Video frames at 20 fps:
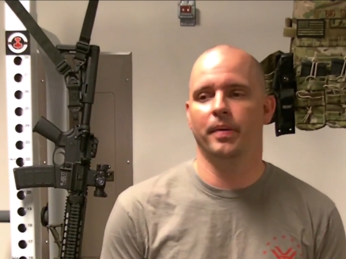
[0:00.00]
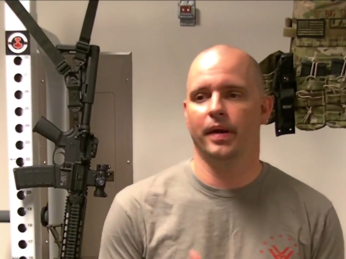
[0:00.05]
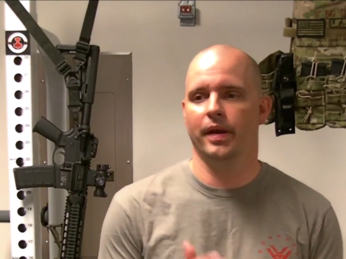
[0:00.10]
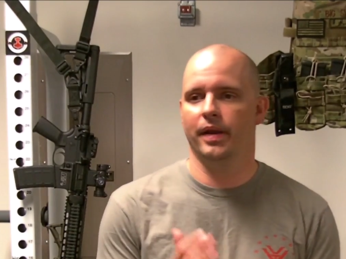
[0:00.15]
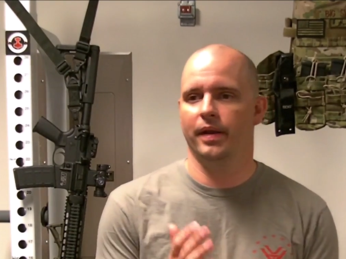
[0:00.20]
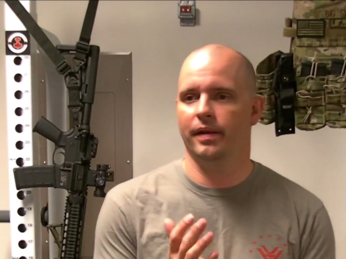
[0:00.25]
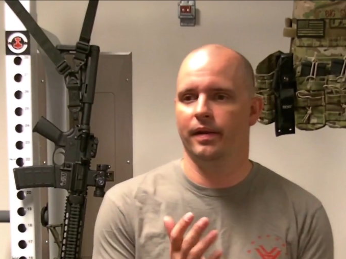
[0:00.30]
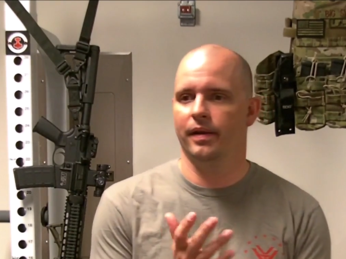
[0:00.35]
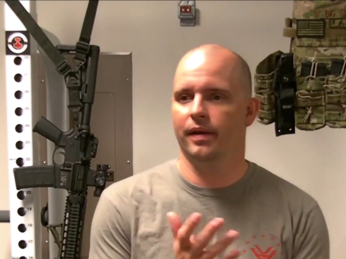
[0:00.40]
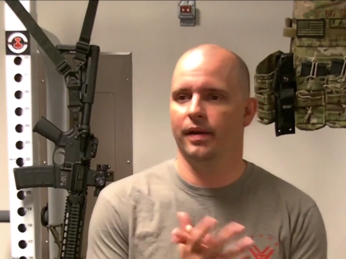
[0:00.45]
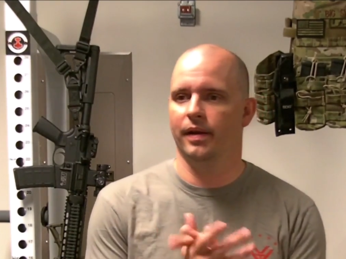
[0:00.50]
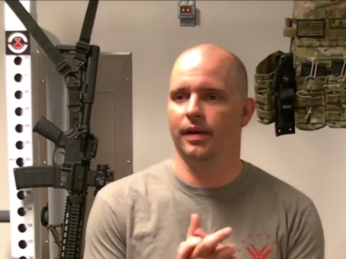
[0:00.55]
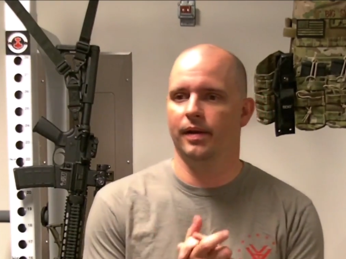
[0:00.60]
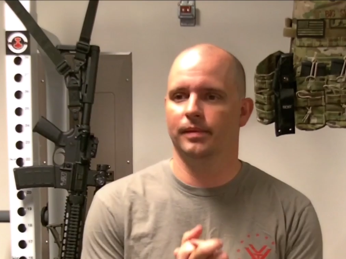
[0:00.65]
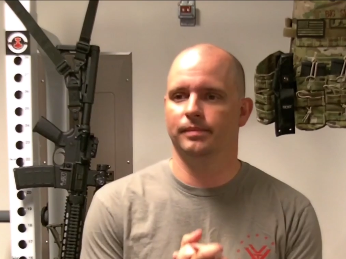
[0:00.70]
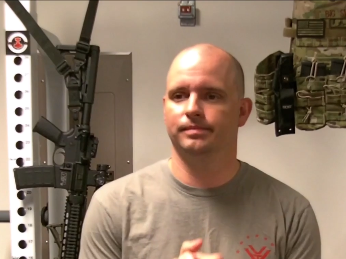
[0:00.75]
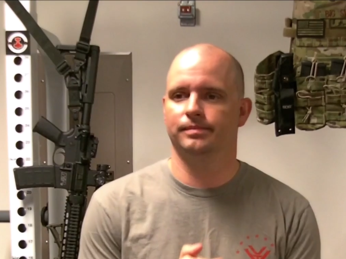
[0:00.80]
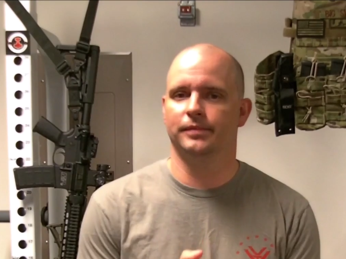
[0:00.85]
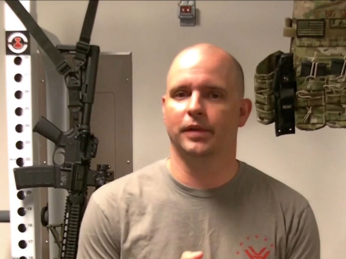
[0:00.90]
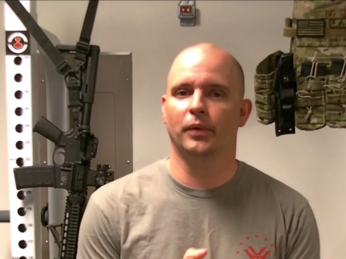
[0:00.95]
but
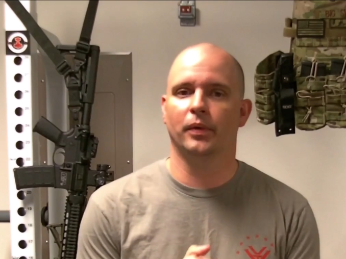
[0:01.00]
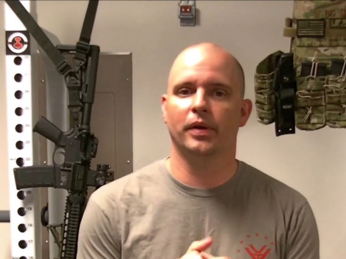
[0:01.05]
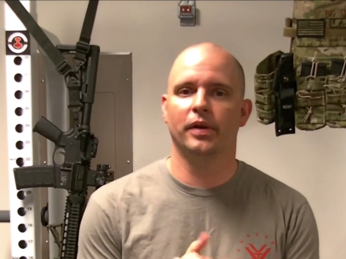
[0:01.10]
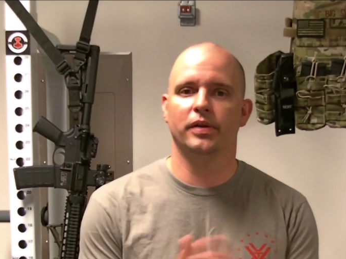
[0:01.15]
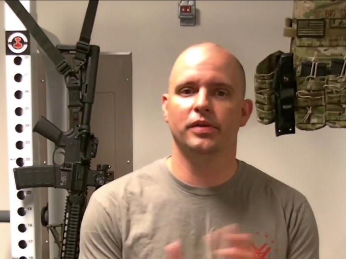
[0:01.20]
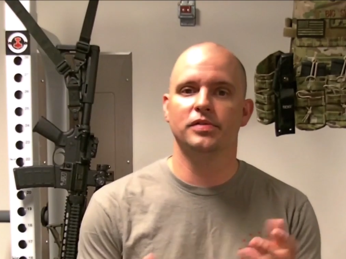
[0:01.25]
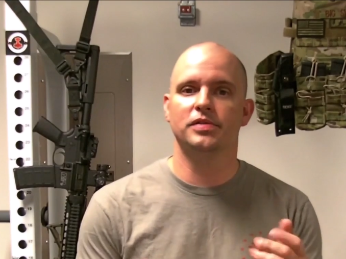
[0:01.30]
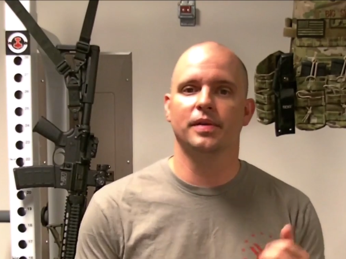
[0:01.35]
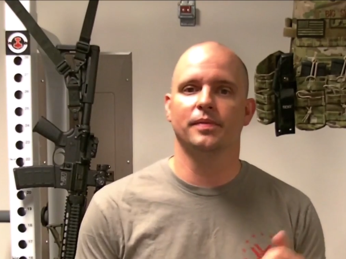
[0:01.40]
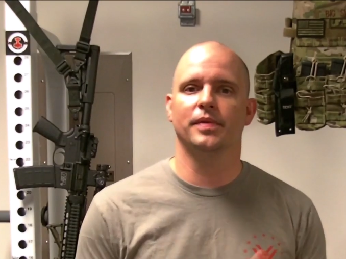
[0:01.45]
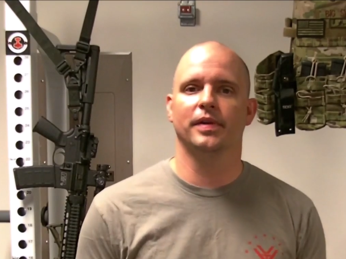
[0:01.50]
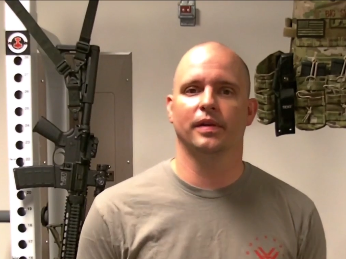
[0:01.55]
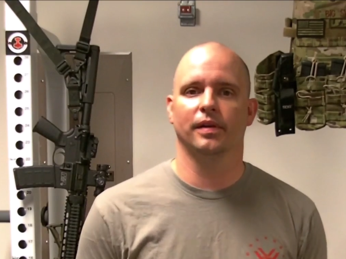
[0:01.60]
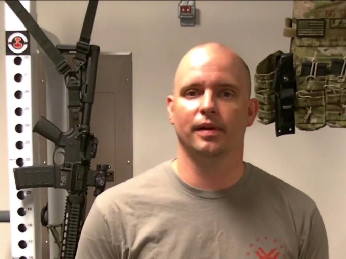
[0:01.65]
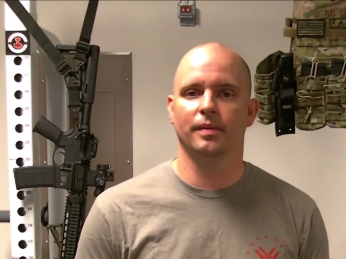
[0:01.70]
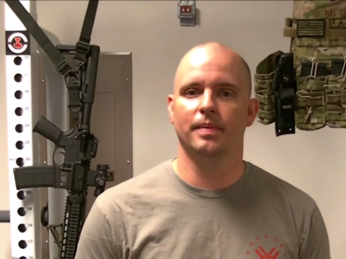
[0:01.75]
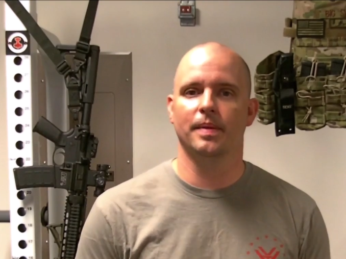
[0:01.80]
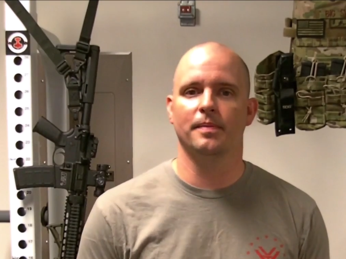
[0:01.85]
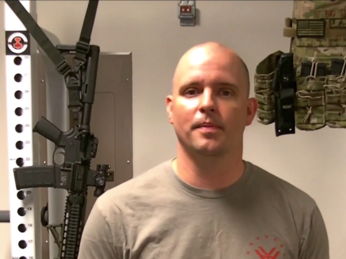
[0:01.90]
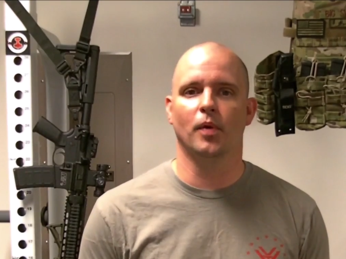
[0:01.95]
I want to do something a
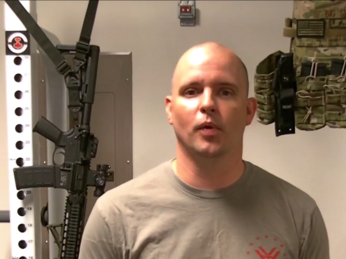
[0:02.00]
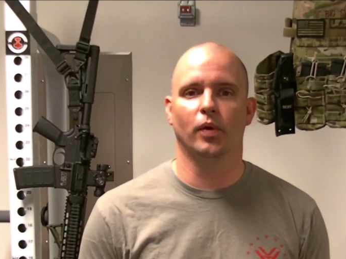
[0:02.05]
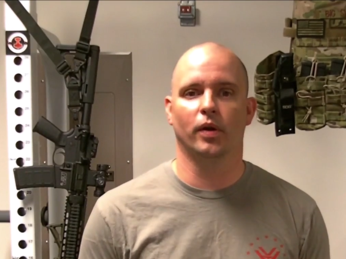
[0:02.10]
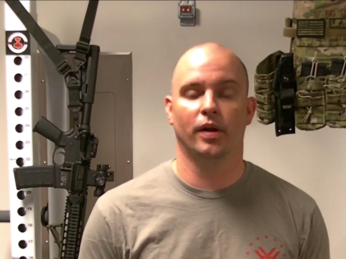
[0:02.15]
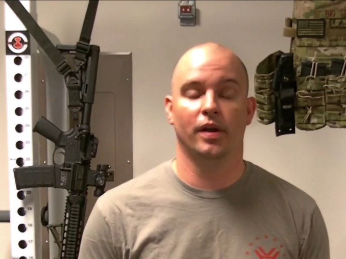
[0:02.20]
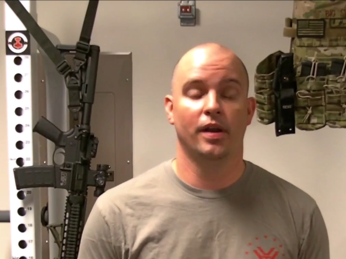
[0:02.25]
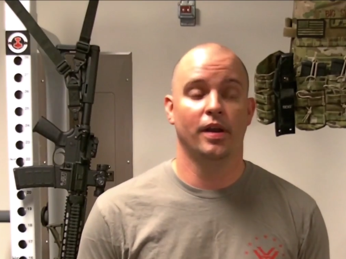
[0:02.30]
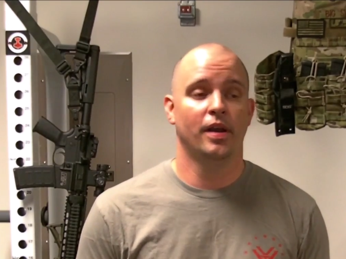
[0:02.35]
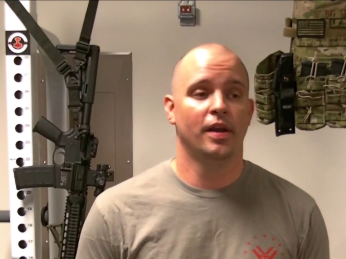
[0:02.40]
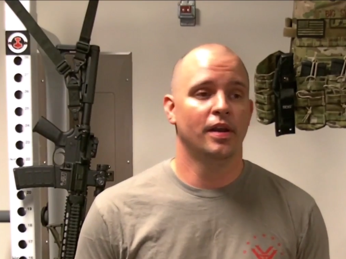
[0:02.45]
little bit more.